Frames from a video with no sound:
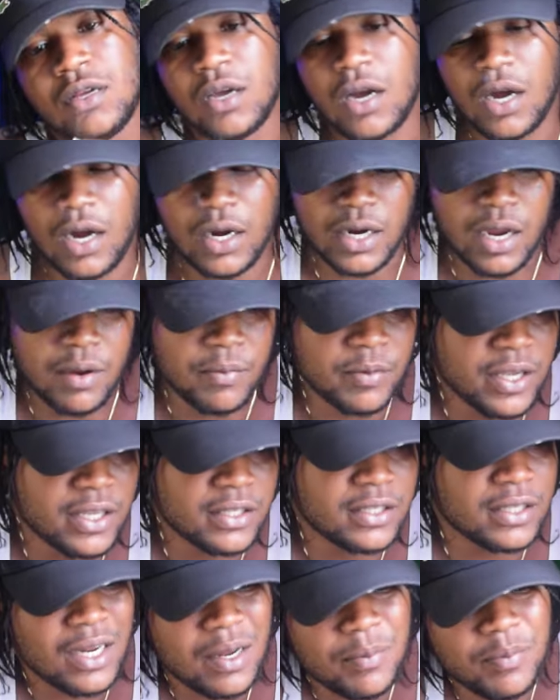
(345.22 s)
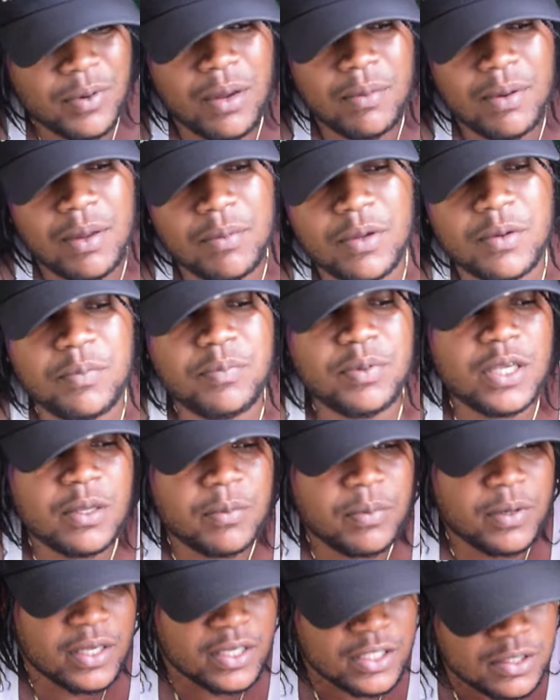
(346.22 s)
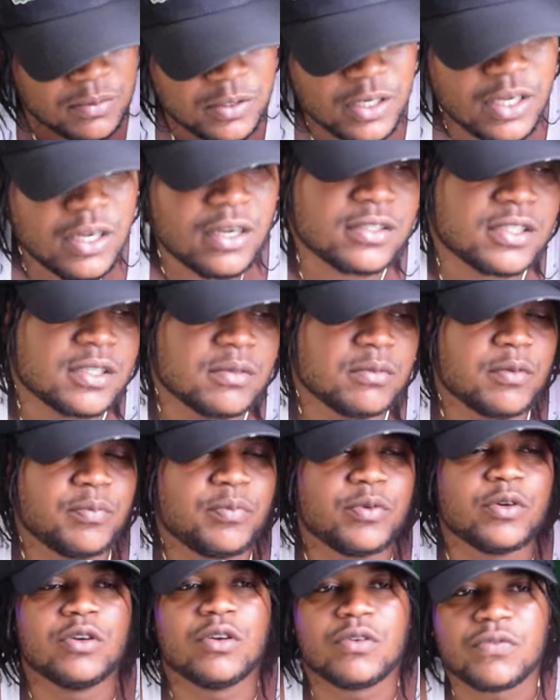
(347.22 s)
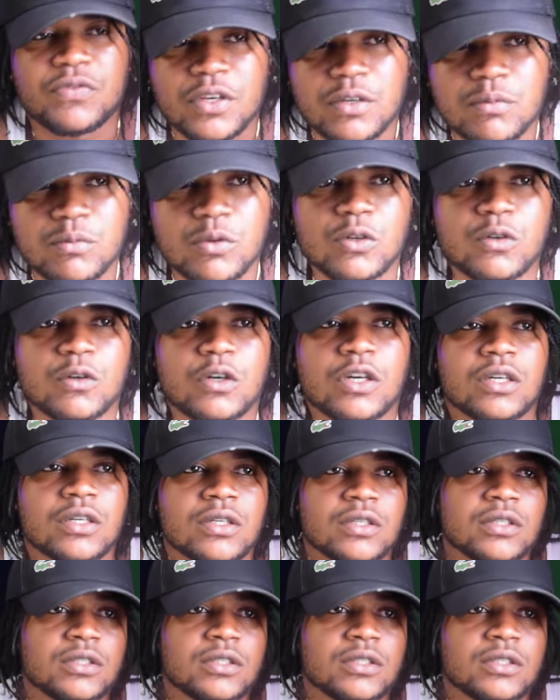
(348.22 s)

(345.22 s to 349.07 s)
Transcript: Alright, I'm getting a problem with people, yes, now I see my perfect, but what?